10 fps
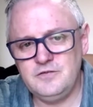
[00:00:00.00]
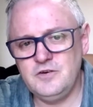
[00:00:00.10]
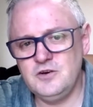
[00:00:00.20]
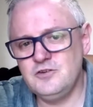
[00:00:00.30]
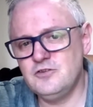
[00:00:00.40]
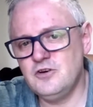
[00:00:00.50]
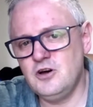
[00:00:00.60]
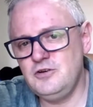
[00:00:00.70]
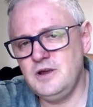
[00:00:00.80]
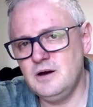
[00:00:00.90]
verses are
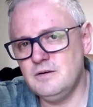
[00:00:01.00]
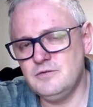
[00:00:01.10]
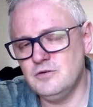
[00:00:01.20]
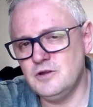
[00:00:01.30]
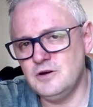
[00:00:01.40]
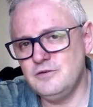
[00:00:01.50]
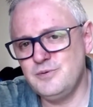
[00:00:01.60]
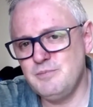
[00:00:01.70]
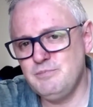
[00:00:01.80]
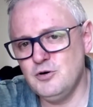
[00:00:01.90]
only helpful, though, if
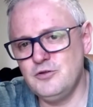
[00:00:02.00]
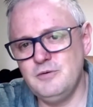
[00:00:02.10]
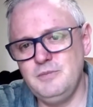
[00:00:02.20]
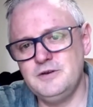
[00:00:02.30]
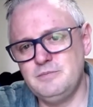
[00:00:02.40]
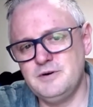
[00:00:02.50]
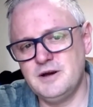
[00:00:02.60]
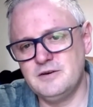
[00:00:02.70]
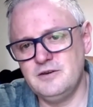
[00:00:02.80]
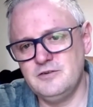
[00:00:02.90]
we put them into
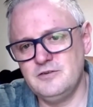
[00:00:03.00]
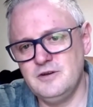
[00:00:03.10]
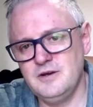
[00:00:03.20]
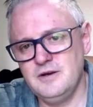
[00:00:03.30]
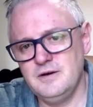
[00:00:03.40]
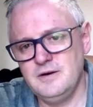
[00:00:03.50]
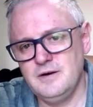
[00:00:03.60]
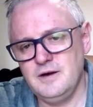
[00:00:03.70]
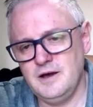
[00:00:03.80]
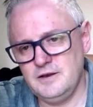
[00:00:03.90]
practice.
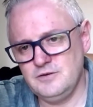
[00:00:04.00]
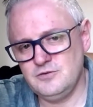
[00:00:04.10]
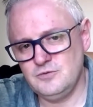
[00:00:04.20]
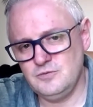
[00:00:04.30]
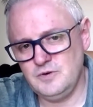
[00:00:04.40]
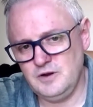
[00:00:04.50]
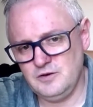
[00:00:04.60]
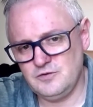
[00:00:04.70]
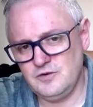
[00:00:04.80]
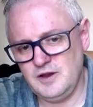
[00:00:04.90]
And
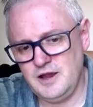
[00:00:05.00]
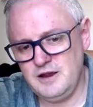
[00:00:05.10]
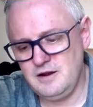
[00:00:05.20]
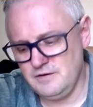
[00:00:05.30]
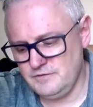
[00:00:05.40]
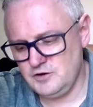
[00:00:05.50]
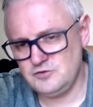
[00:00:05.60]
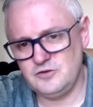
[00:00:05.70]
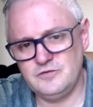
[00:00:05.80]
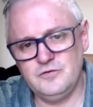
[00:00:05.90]
it's here in
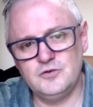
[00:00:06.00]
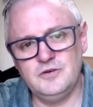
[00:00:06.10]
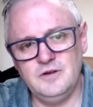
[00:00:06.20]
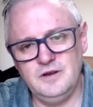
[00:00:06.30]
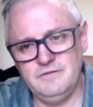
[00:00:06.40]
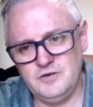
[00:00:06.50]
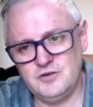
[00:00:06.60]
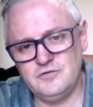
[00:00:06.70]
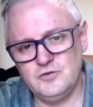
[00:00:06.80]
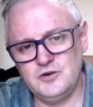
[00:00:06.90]
verse
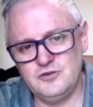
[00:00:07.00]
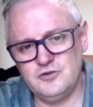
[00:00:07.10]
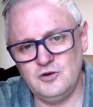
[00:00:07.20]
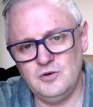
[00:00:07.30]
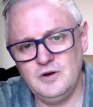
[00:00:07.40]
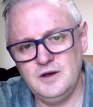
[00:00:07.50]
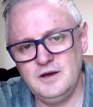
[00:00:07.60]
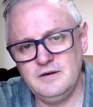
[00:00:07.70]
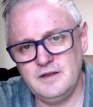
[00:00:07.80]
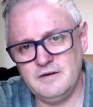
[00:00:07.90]
42
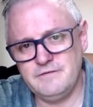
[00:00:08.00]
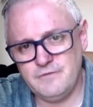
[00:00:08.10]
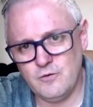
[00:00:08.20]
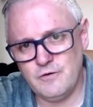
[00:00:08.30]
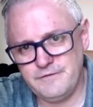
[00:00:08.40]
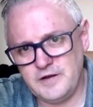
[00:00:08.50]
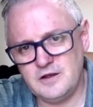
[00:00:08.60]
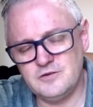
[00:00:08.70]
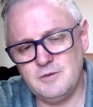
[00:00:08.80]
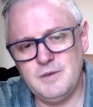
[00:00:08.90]
that four
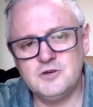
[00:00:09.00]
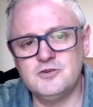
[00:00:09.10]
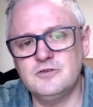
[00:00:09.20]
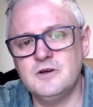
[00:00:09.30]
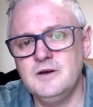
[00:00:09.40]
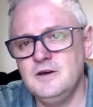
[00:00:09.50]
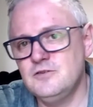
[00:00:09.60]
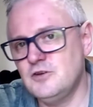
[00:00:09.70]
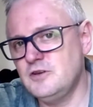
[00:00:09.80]
things are mentioned. So